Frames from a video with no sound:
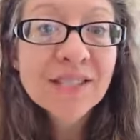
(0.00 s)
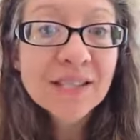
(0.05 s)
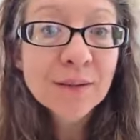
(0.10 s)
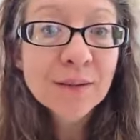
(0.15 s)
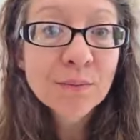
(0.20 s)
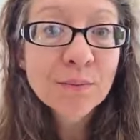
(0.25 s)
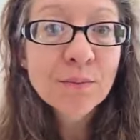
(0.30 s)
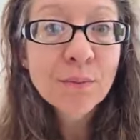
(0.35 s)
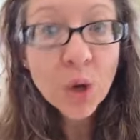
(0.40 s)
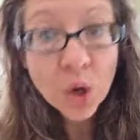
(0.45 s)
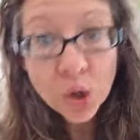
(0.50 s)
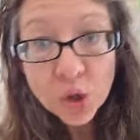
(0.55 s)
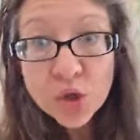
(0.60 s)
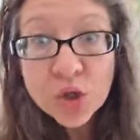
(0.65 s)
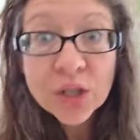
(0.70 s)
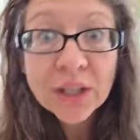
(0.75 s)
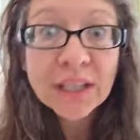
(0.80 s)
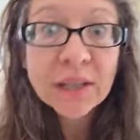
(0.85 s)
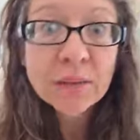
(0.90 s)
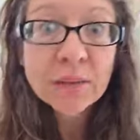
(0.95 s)
some
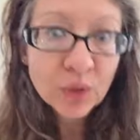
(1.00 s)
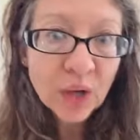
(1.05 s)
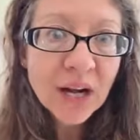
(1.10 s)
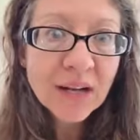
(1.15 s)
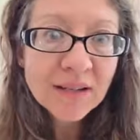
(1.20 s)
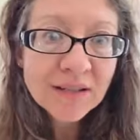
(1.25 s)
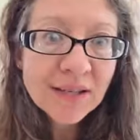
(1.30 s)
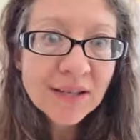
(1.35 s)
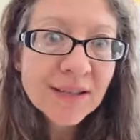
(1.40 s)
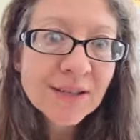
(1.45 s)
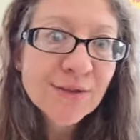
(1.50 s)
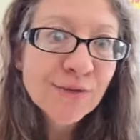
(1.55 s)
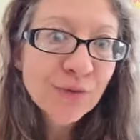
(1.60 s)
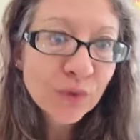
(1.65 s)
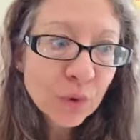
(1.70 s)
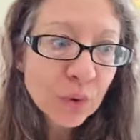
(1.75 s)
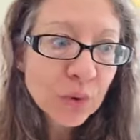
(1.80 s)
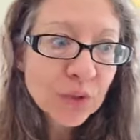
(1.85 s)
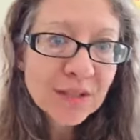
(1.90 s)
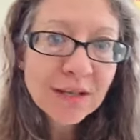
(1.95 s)
partially processed
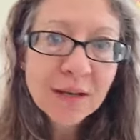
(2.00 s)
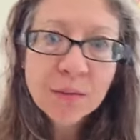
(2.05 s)
foods,